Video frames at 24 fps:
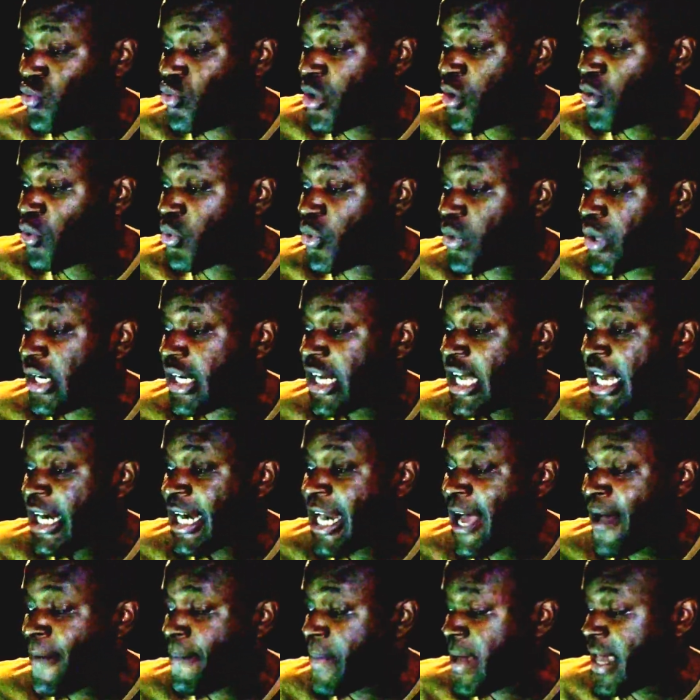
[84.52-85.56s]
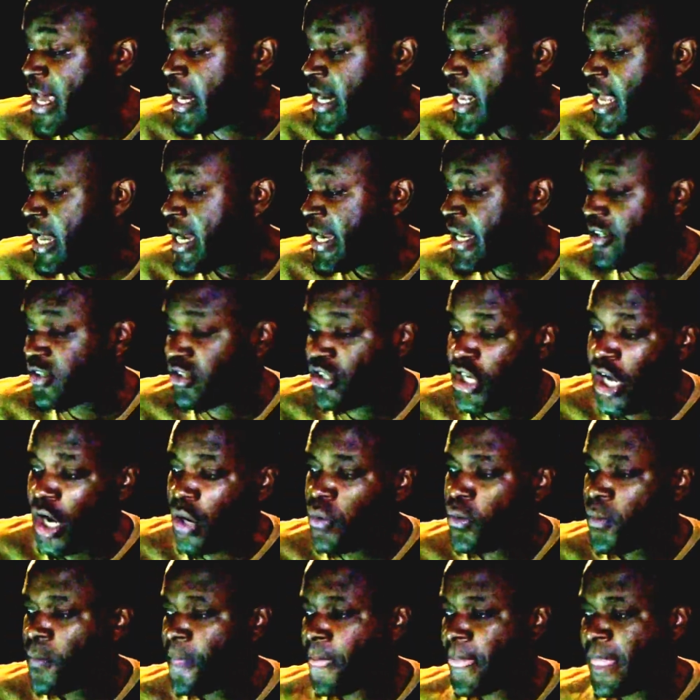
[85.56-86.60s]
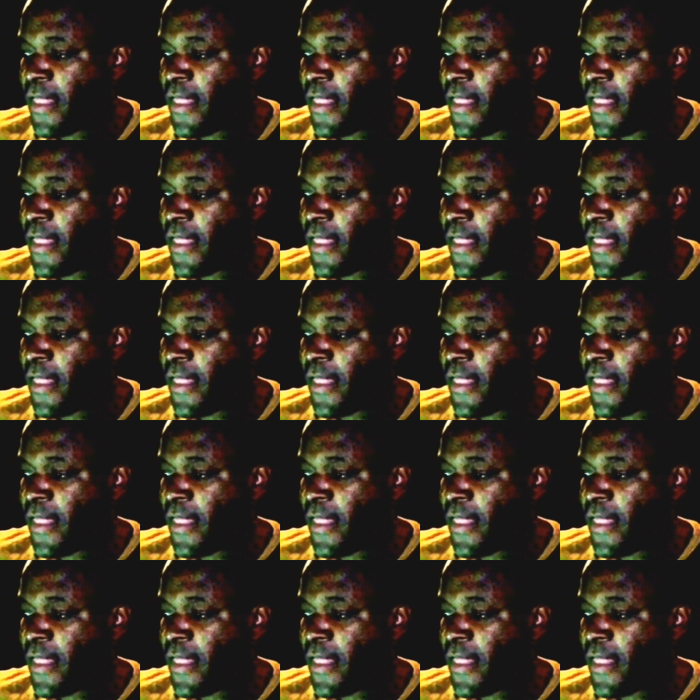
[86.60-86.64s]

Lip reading: real quick. Now, I mean, let's go.